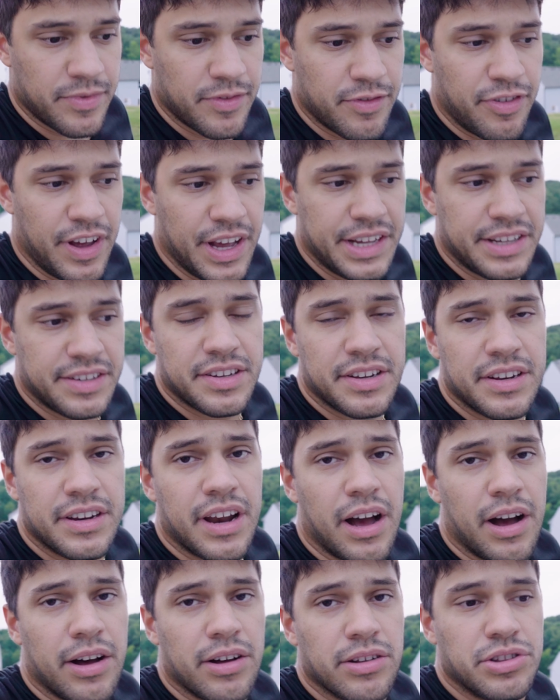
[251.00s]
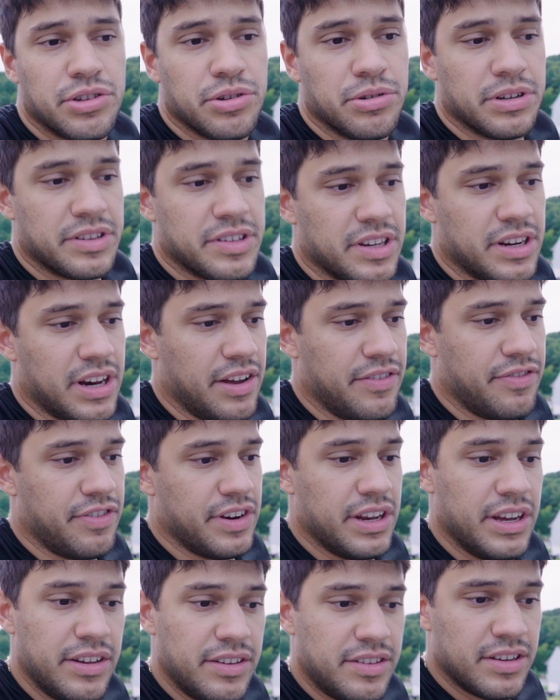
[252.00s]
fix, and I'll do it today if
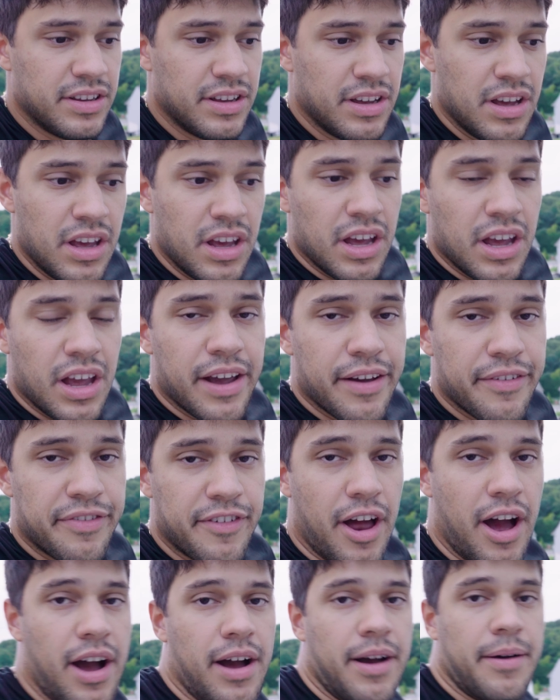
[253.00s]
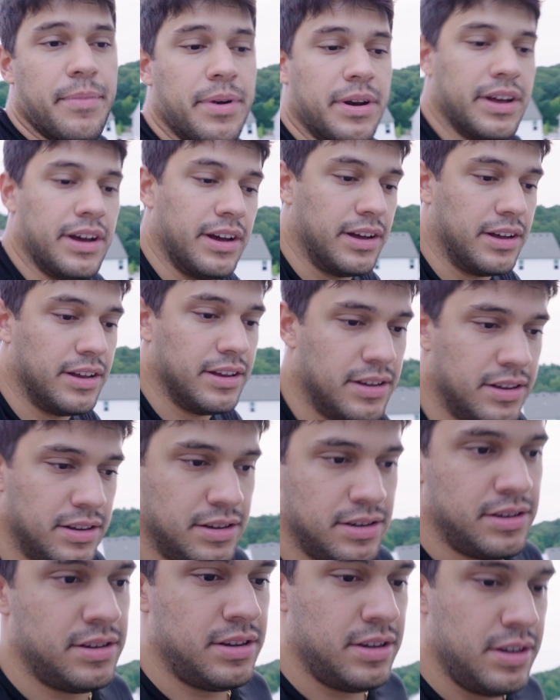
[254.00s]
it is. If not, I'm gonna
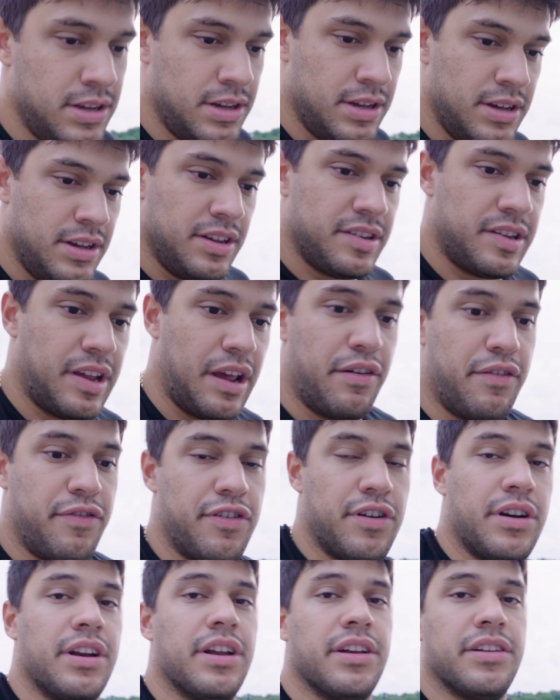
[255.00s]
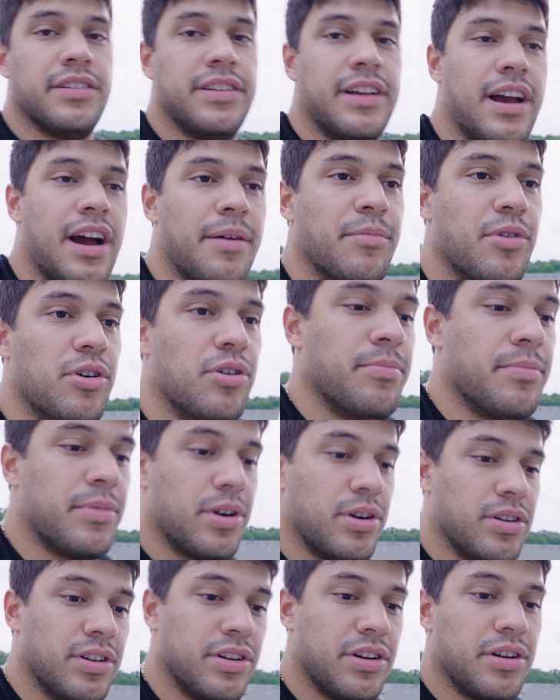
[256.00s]
save it for another day. I'm home
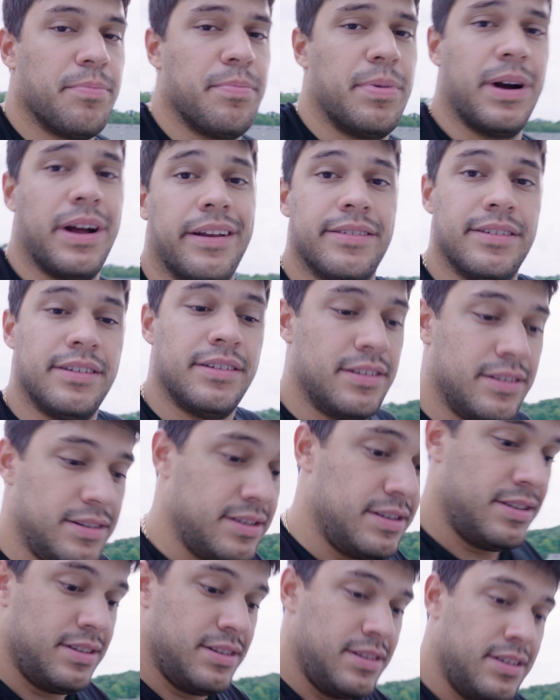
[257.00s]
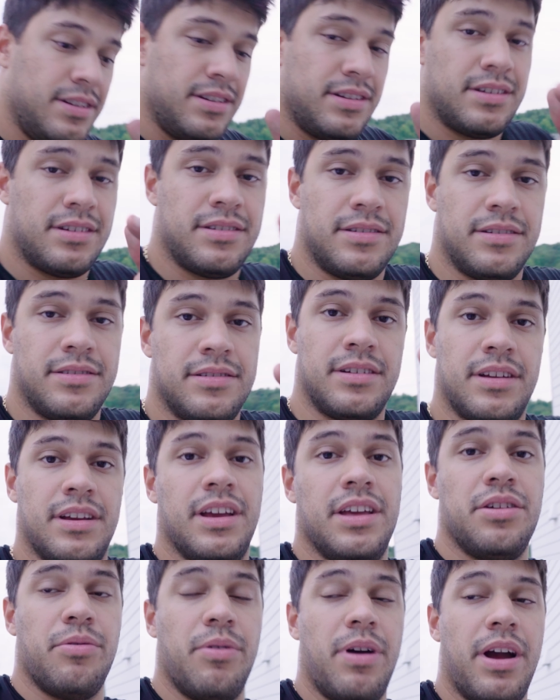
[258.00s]
earlier, but
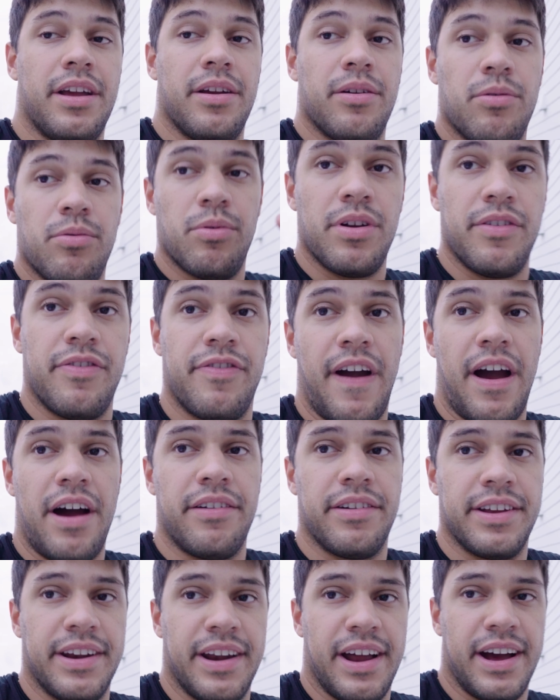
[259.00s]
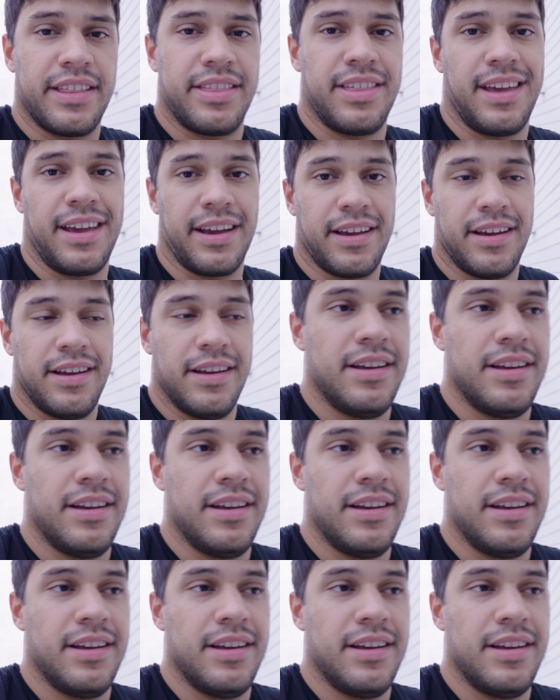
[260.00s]
either way, we found it, I think.